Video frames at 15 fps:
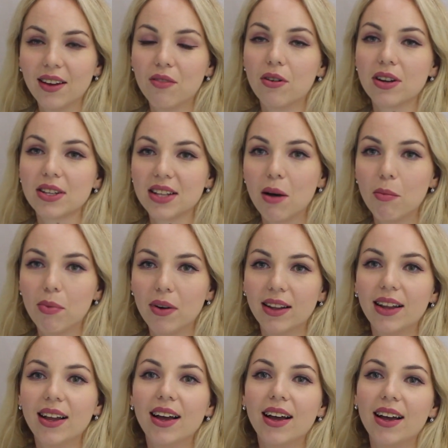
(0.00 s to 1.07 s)
for
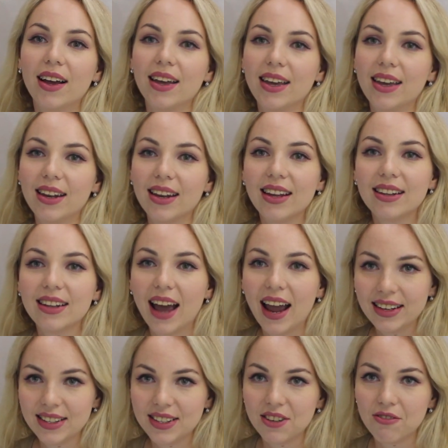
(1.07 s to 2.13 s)
example, in
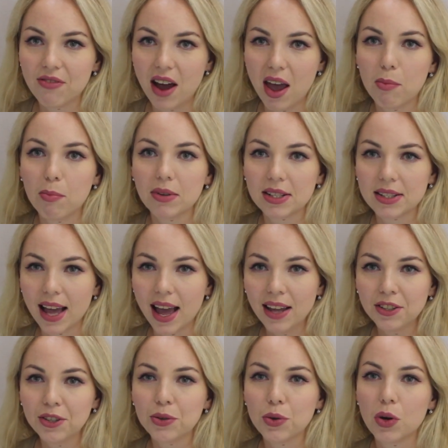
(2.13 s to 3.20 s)

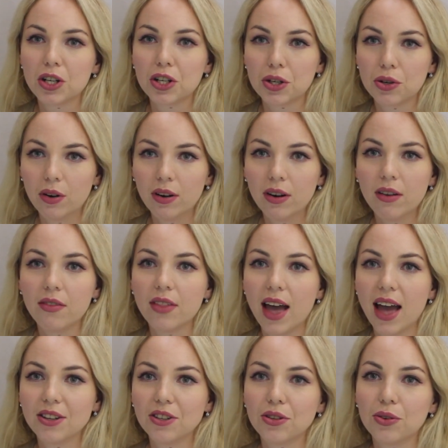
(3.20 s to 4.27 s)
95% you are sure
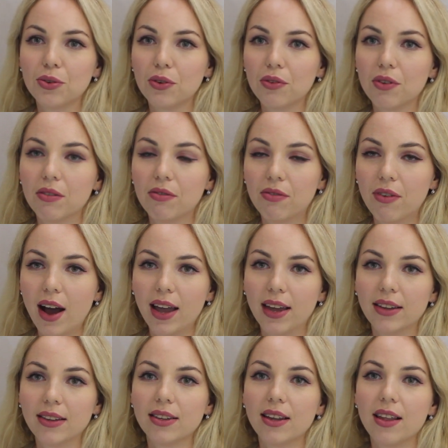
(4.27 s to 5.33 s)
that you will
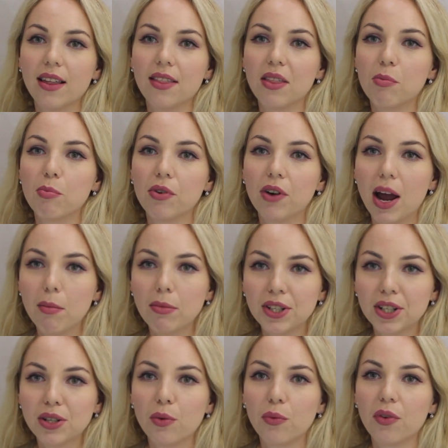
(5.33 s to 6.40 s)
find the
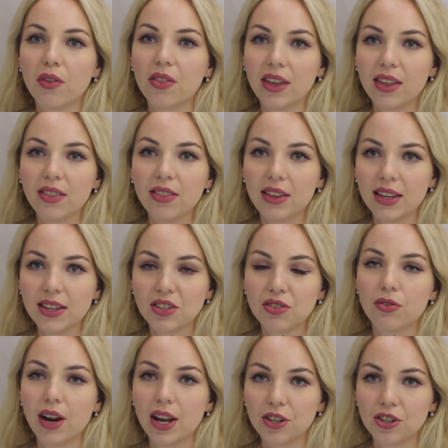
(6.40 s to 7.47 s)
parameter within this
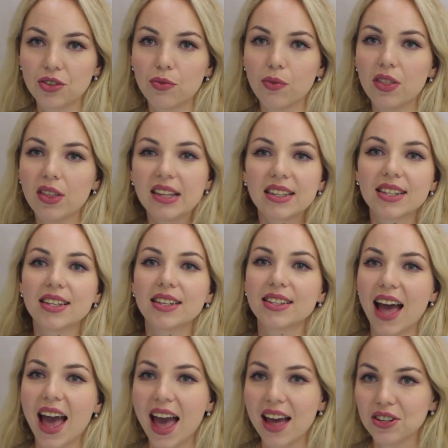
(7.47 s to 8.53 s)
range. This
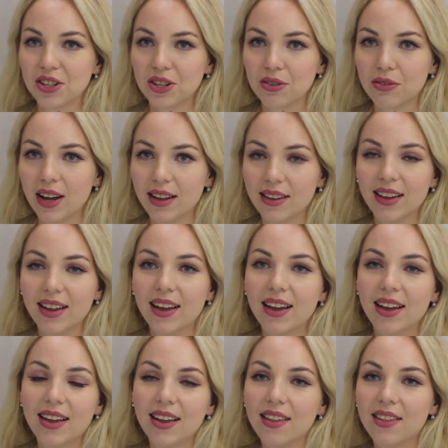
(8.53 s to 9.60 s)
is interval.
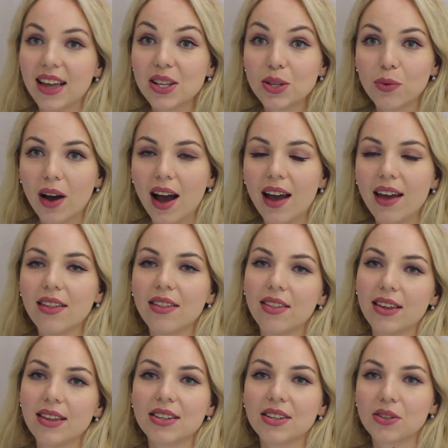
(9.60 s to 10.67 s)
That's why
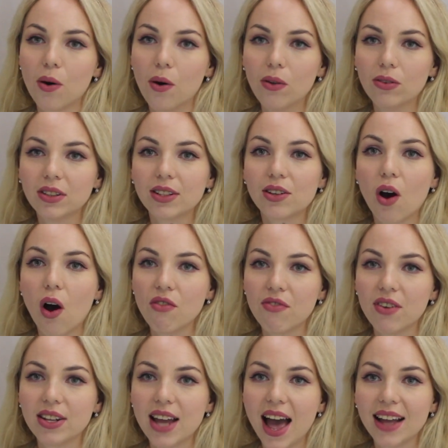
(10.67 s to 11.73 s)
this is called
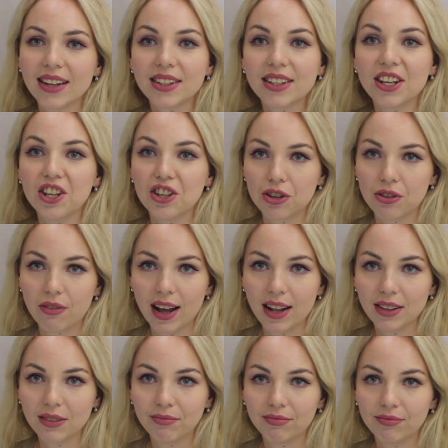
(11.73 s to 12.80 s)
confidence interval.